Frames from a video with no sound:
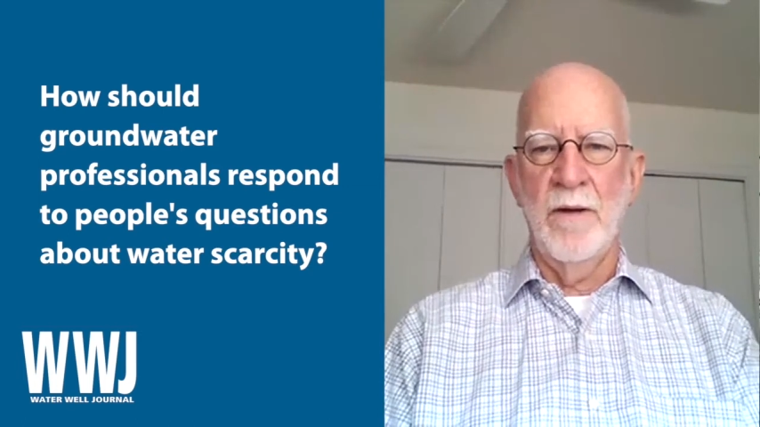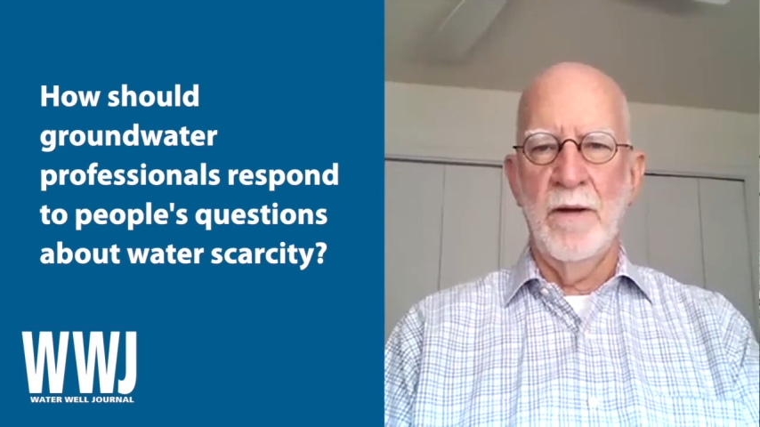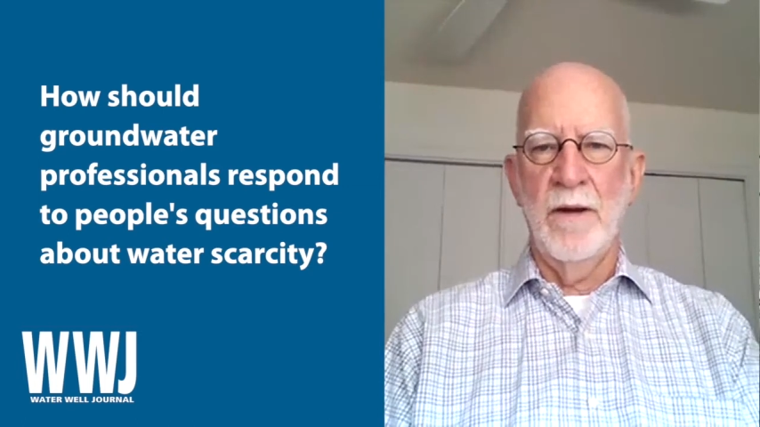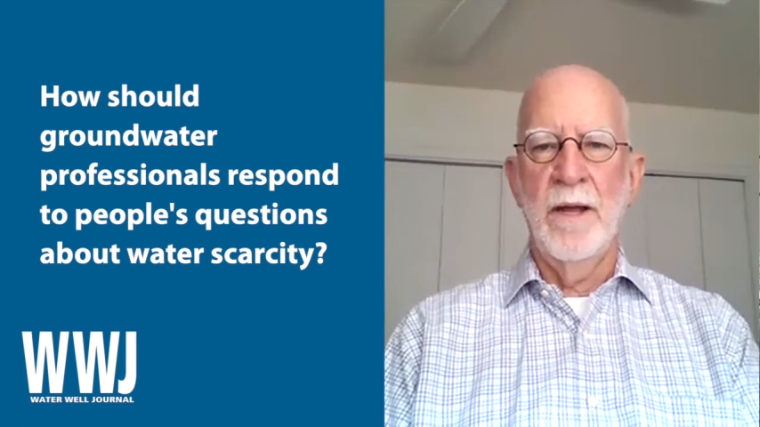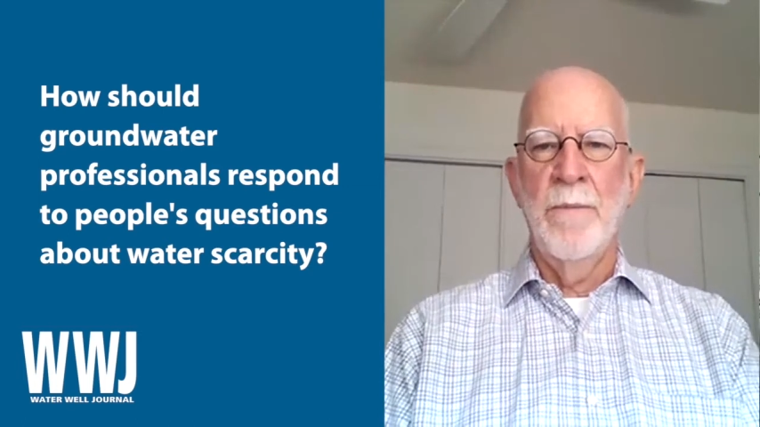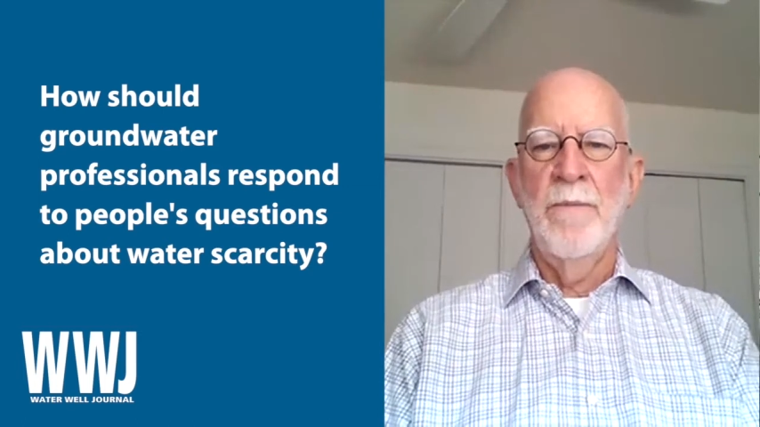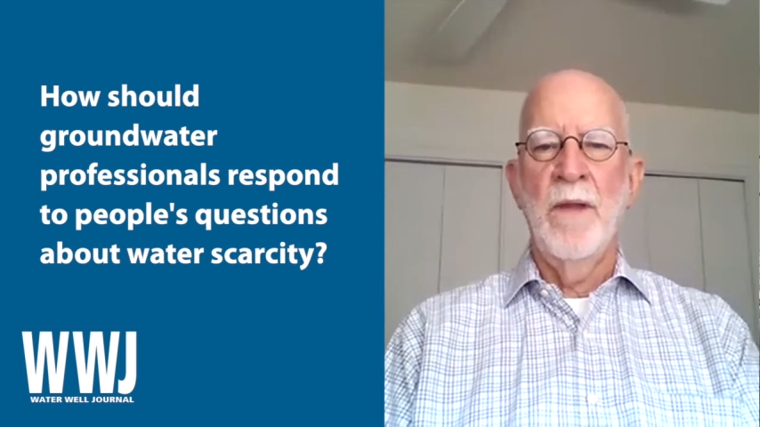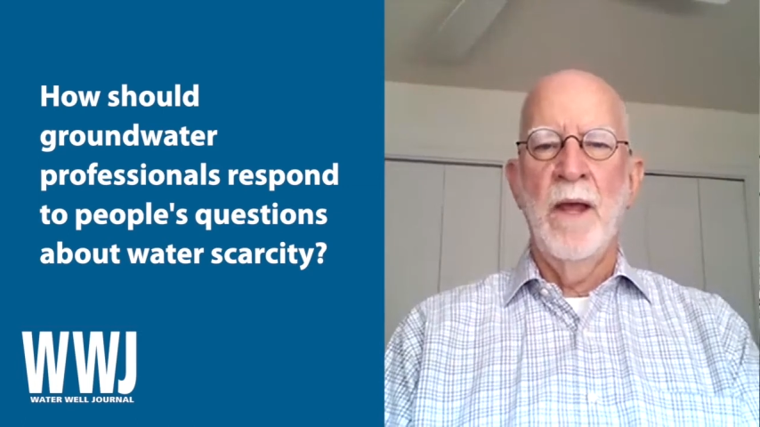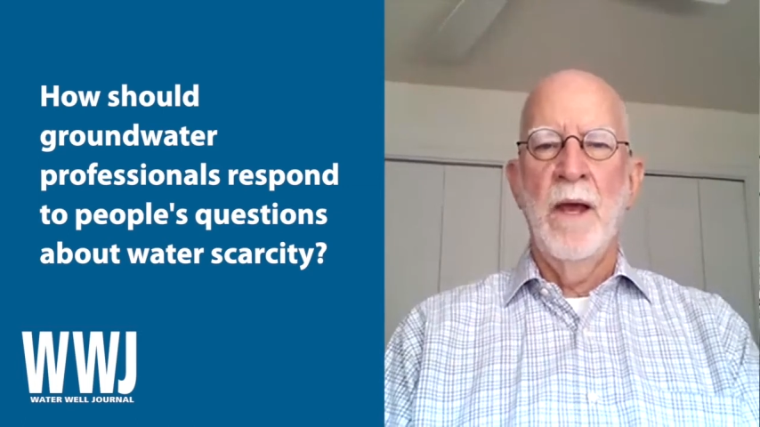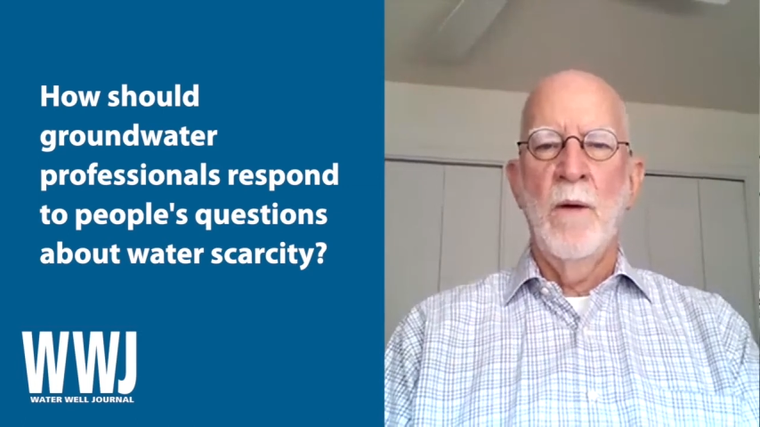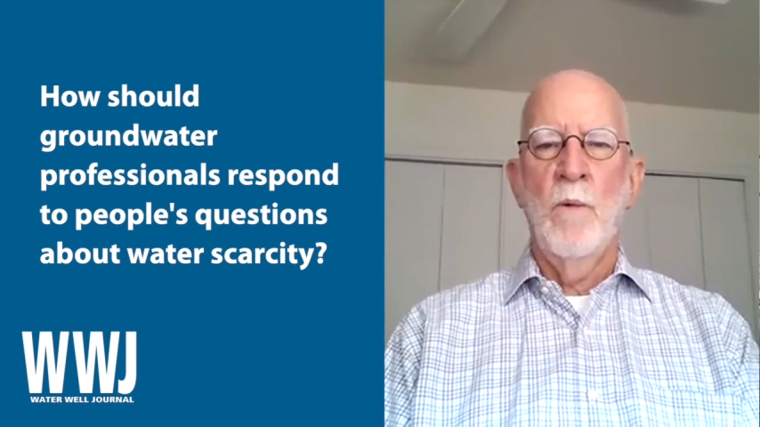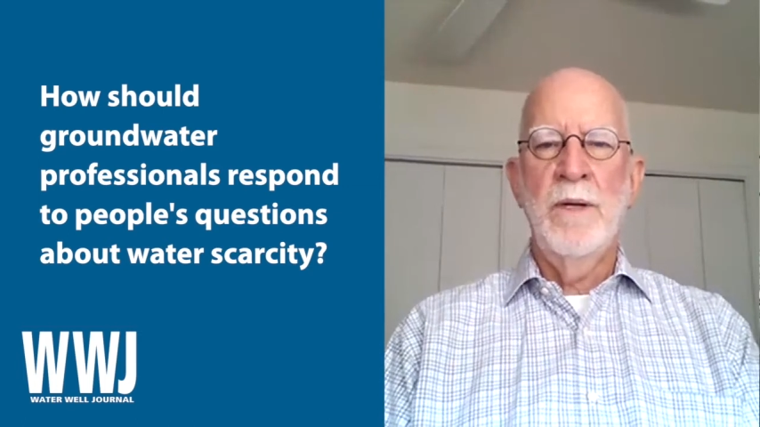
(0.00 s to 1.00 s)
good.
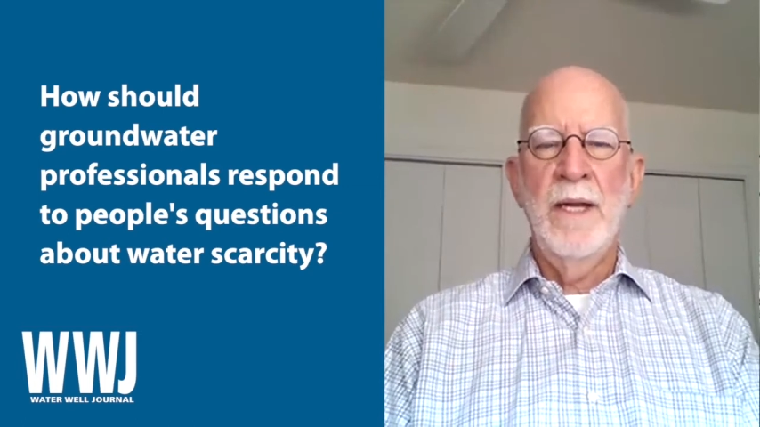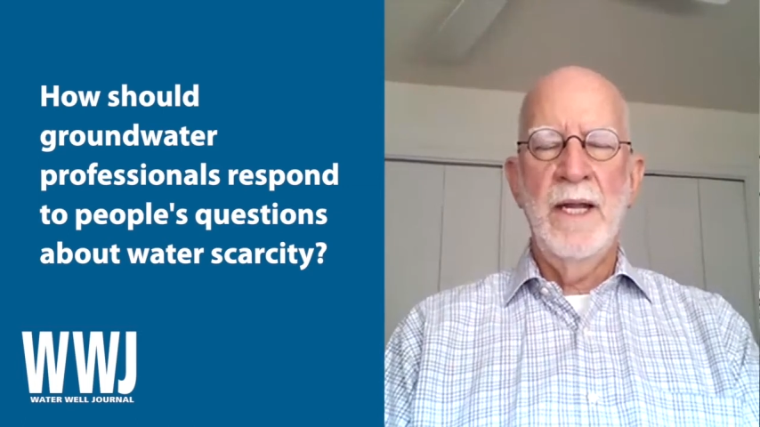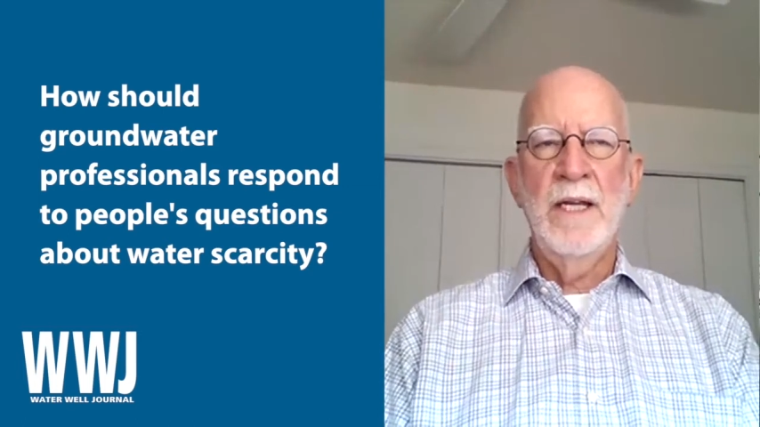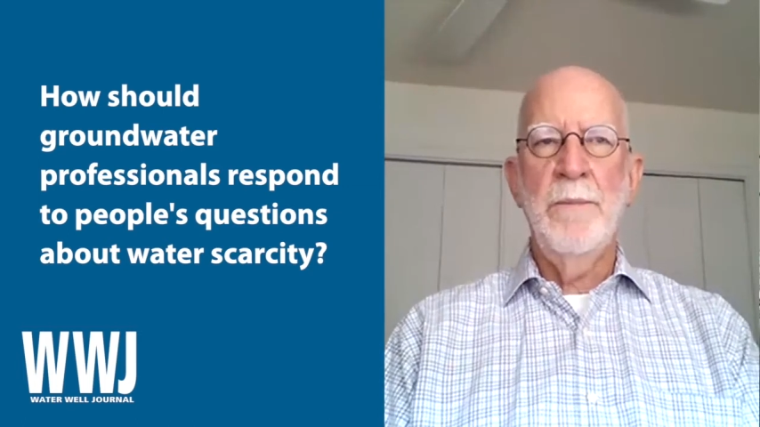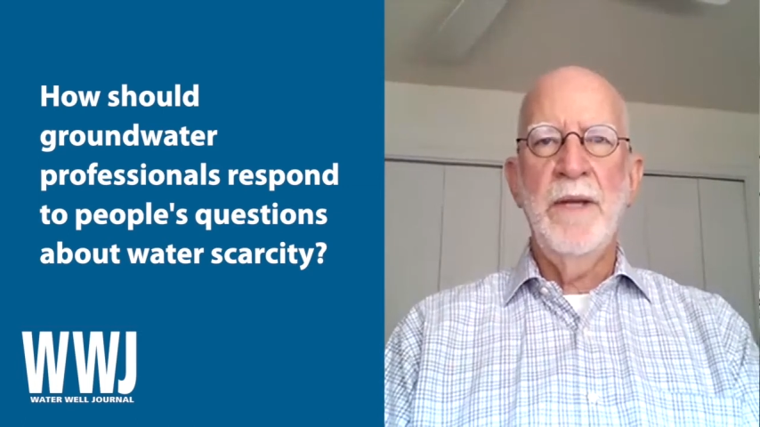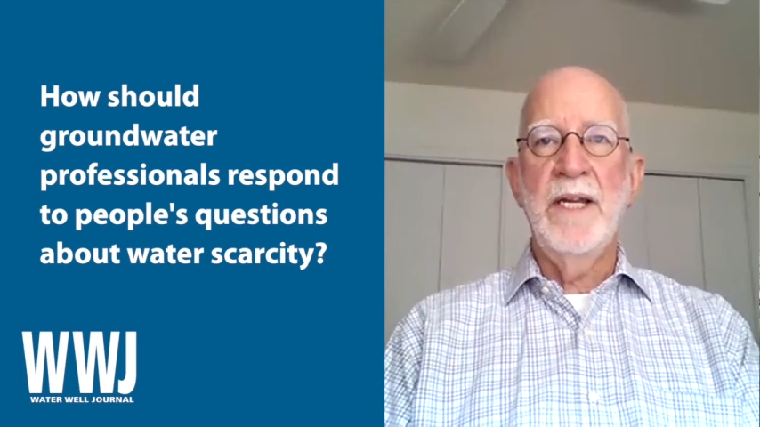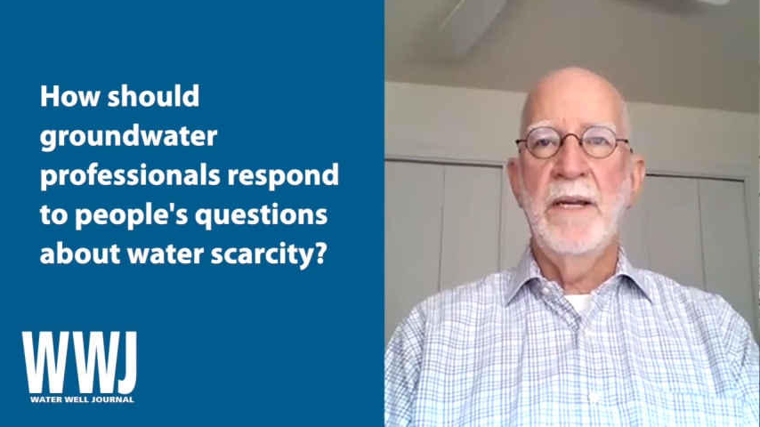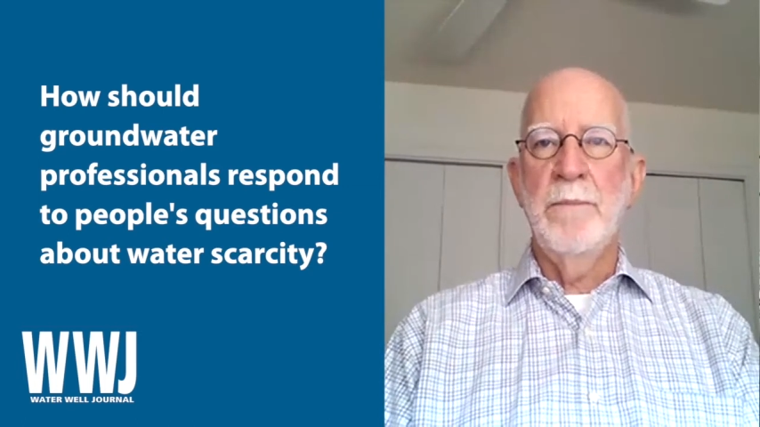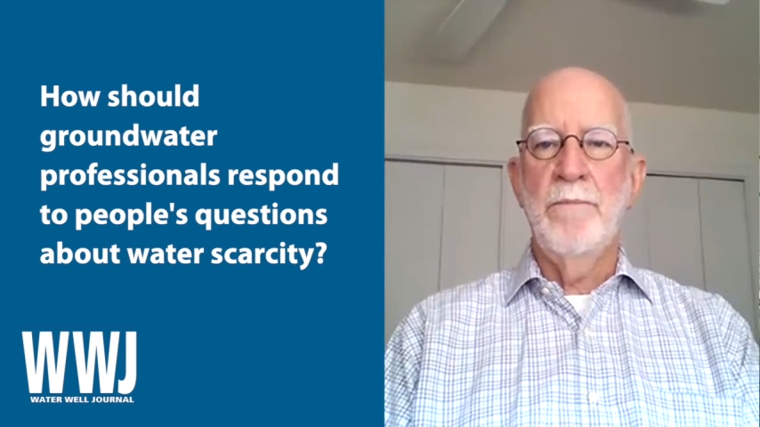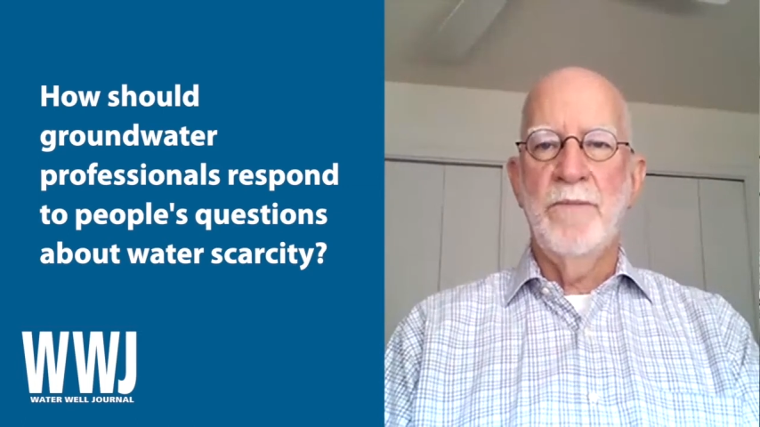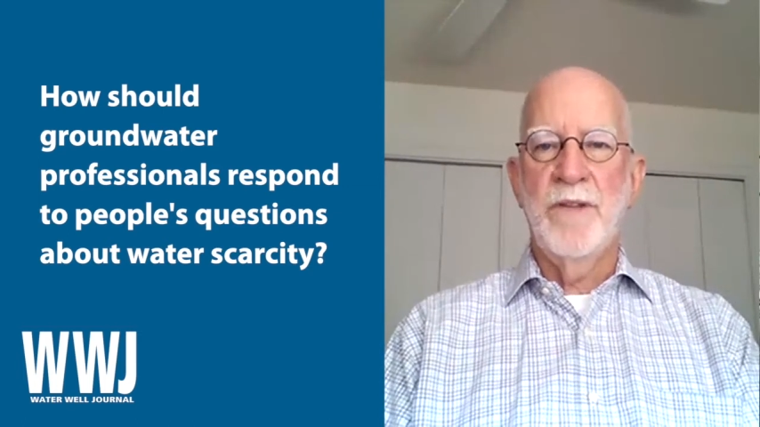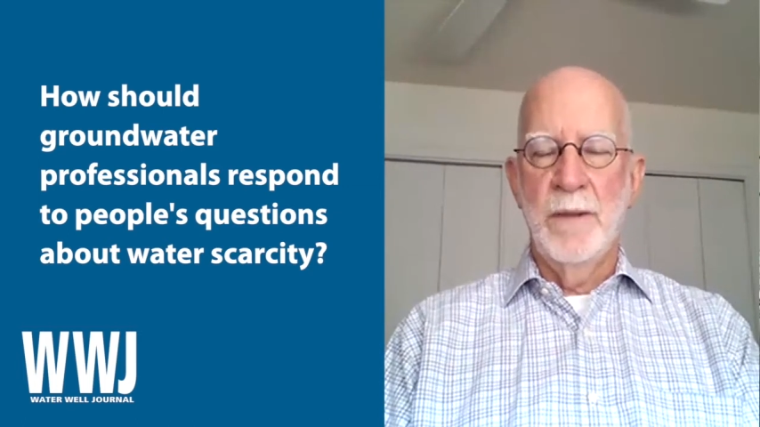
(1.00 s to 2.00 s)
We need to be